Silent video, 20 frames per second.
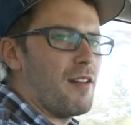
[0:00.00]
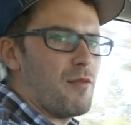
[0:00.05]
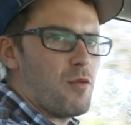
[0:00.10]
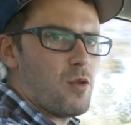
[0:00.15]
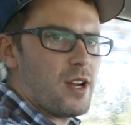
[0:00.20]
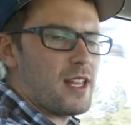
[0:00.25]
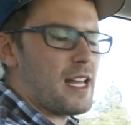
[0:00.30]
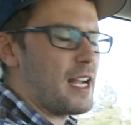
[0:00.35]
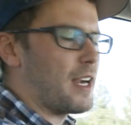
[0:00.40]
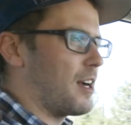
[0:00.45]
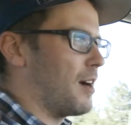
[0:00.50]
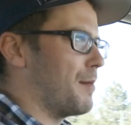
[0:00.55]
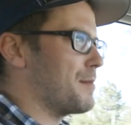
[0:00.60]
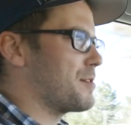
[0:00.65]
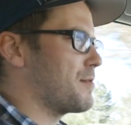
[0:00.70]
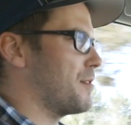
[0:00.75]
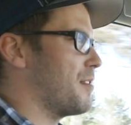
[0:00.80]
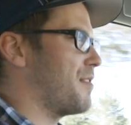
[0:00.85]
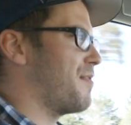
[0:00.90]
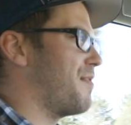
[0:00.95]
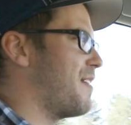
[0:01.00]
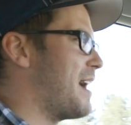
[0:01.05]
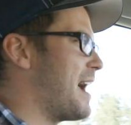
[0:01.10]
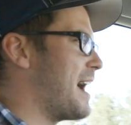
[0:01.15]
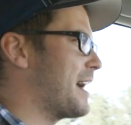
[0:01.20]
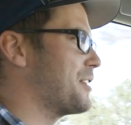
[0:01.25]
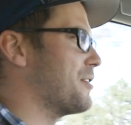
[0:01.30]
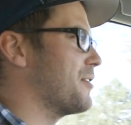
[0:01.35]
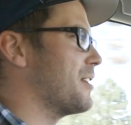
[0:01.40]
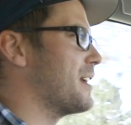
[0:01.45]
of where that comes from the
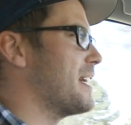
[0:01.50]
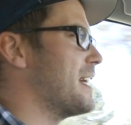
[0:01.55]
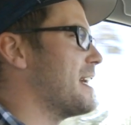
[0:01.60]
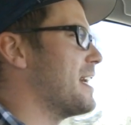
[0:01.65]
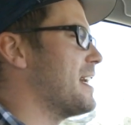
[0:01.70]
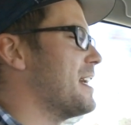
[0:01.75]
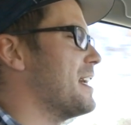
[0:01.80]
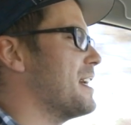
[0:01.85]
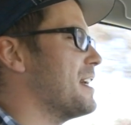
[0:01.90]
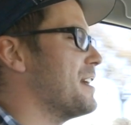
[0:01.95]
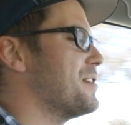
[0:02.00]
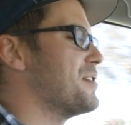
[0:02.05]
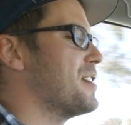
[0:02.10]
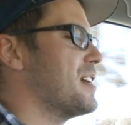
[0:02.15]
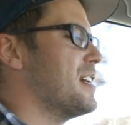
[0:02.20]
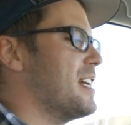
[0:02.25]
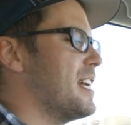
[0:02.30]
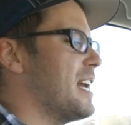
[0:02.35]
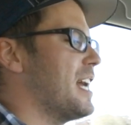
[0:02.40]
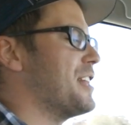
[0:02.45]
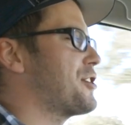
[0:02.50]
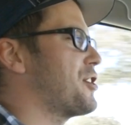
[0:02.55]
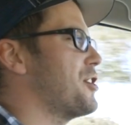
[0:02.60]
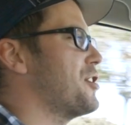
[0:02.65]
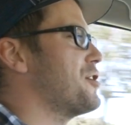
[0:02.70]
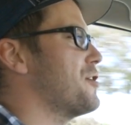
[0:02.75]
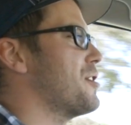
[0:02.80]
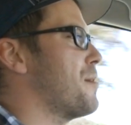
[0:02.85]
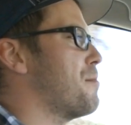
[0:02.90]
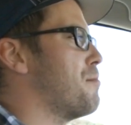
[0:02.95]
factory is it's
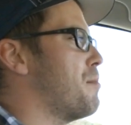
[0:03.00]
going to do the